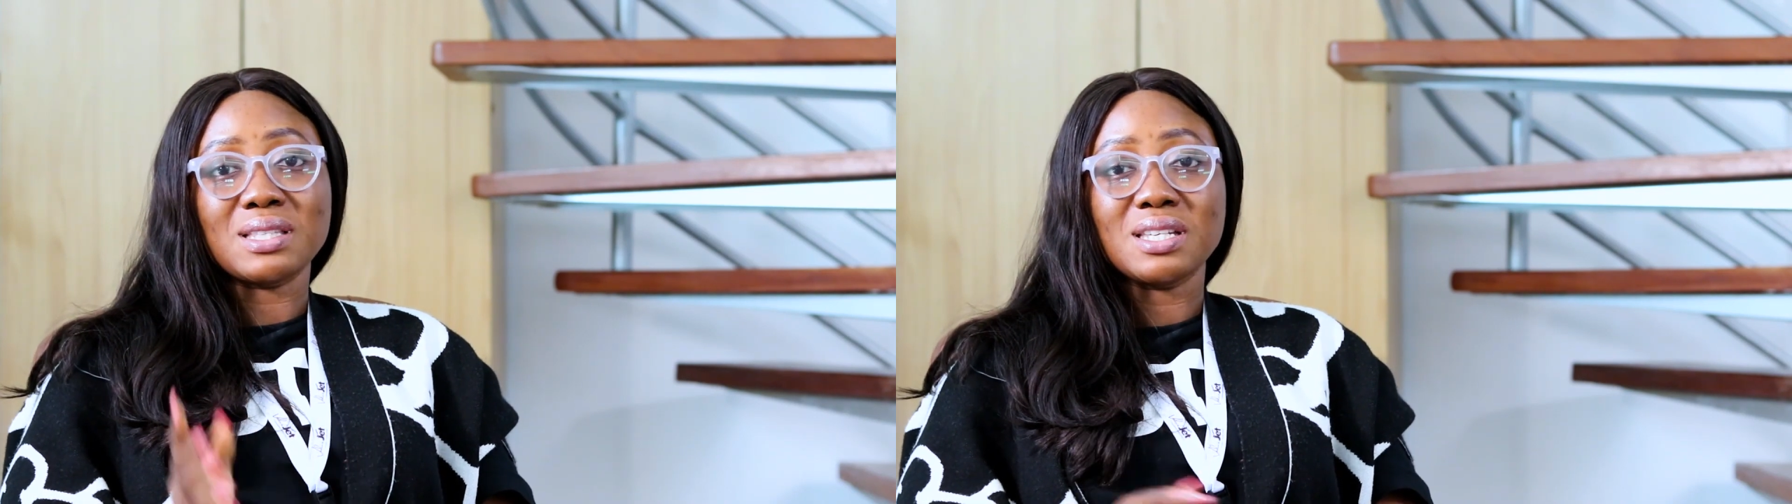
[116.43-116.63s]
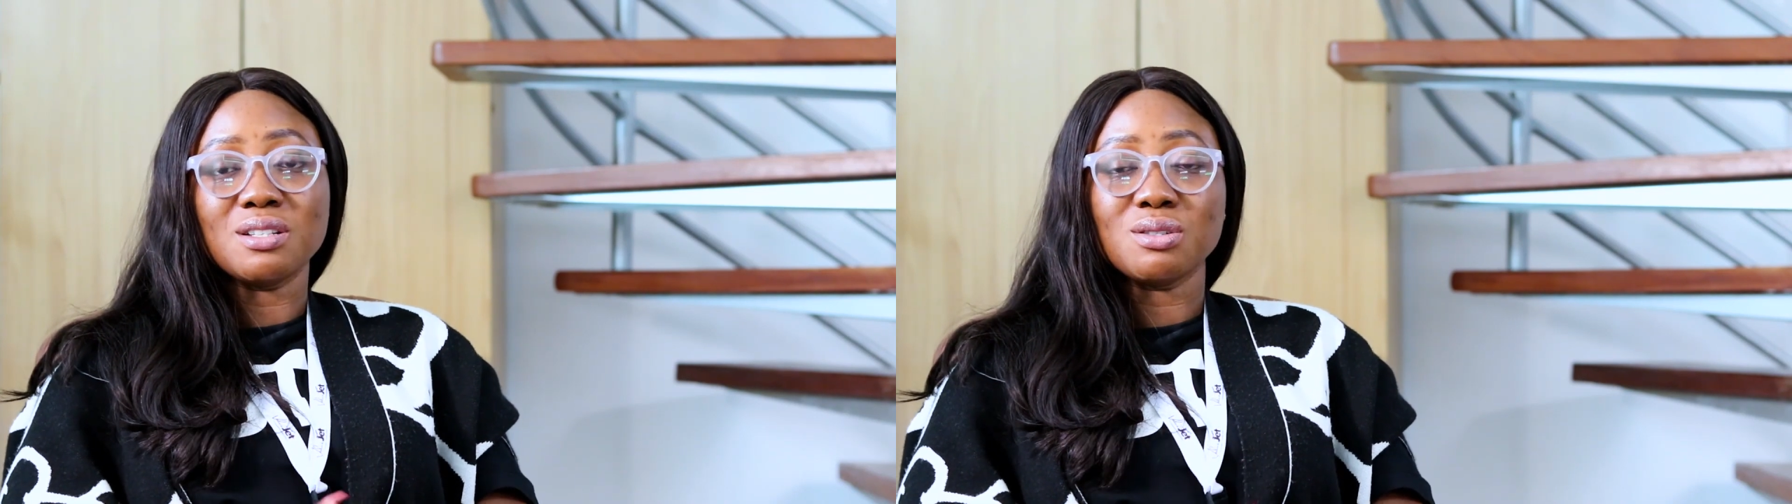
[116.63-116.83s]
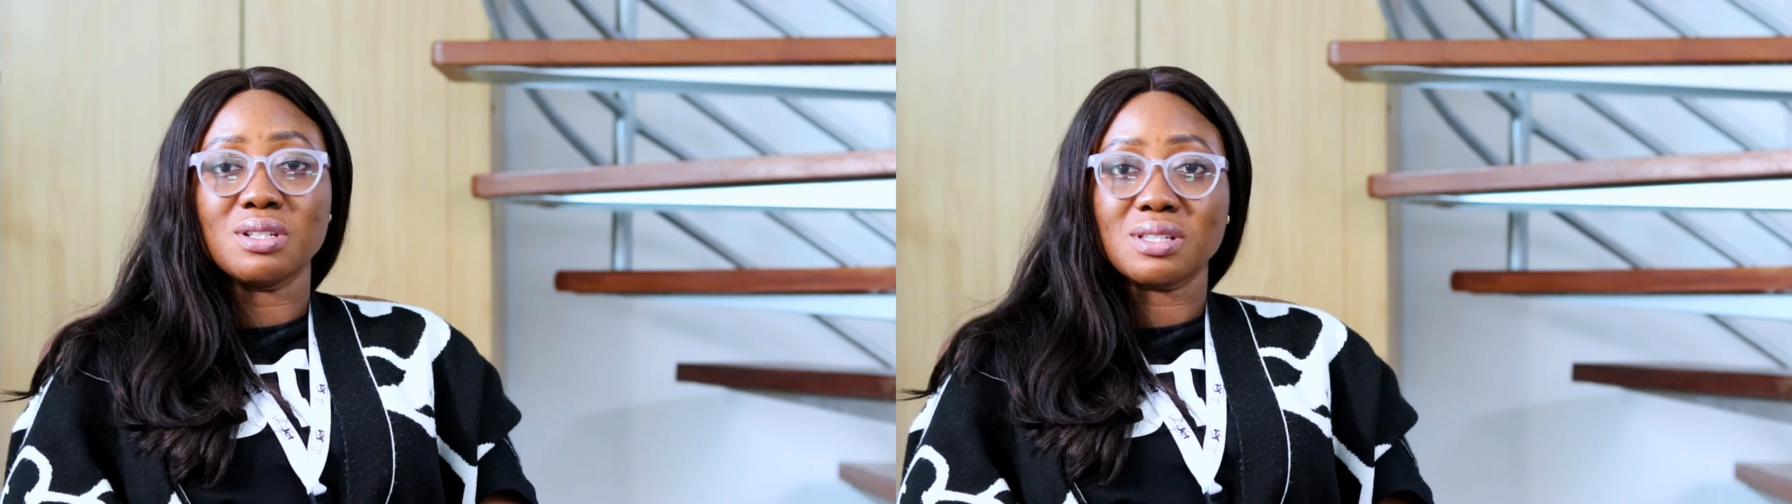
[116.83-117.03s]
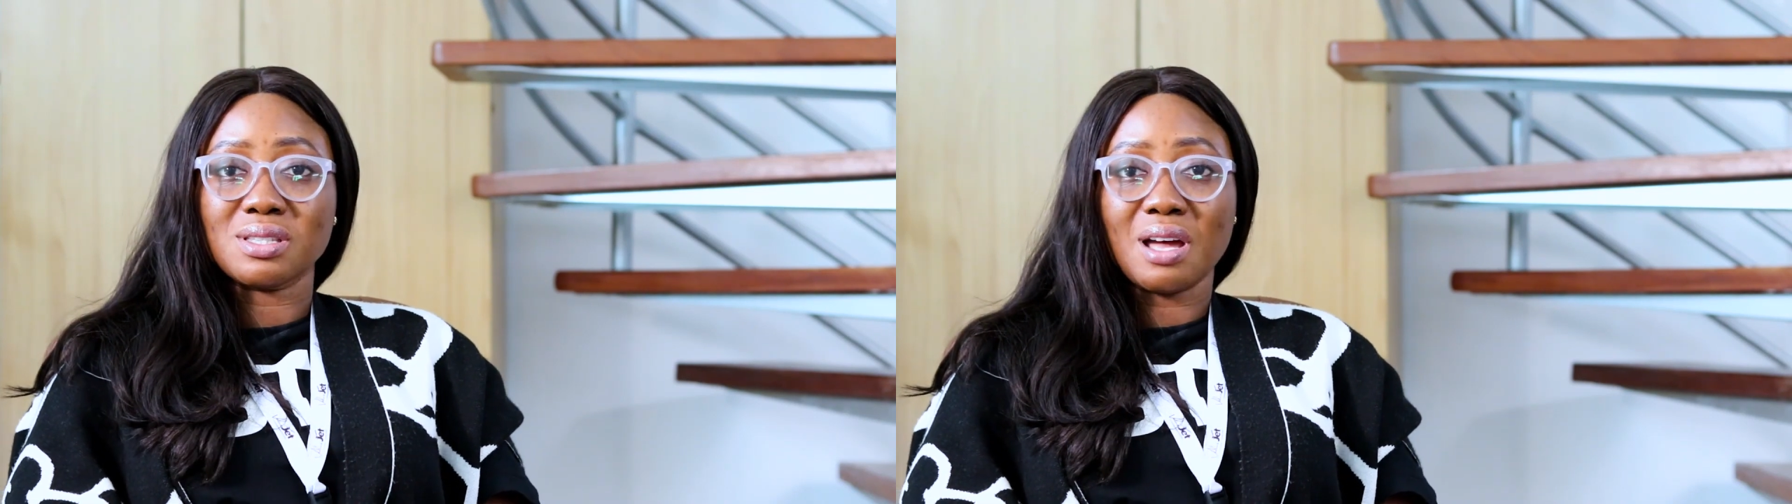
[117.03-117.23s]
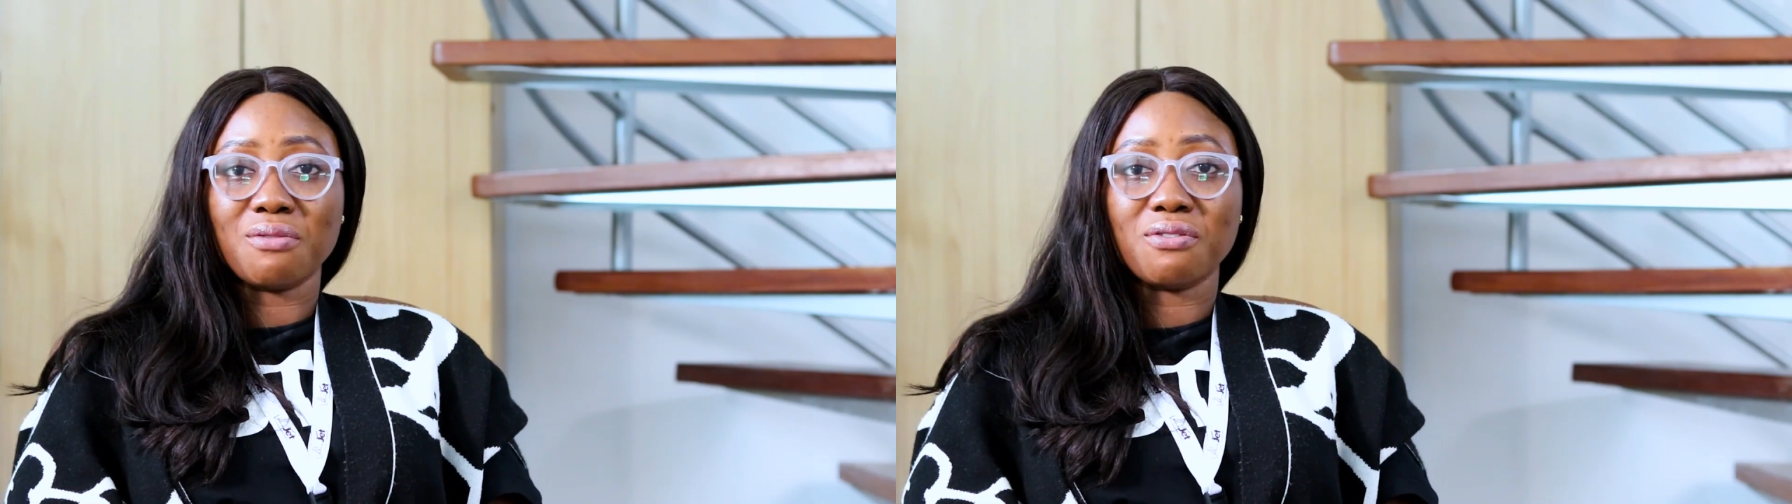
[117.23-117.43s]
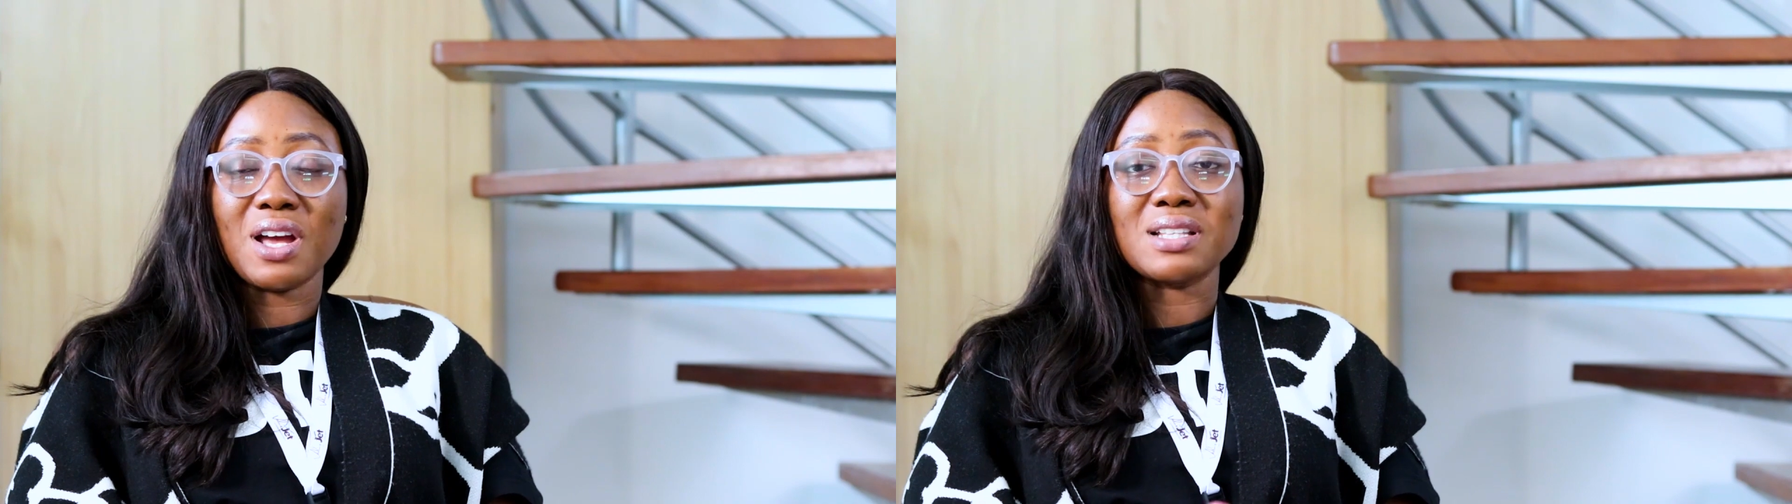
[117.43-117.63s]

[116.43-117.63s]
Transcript: attend to the staff